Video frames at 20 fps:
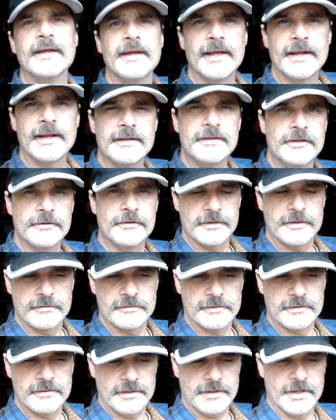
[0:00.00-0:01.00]
and
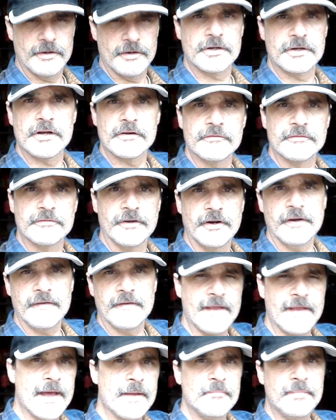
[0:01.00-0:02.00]
it'll
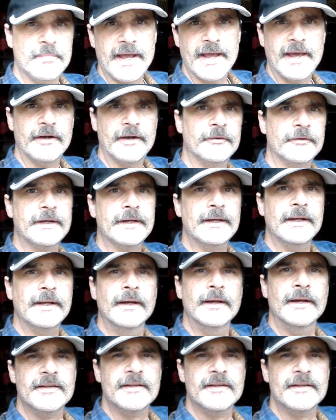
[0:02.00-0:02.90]
convert that battery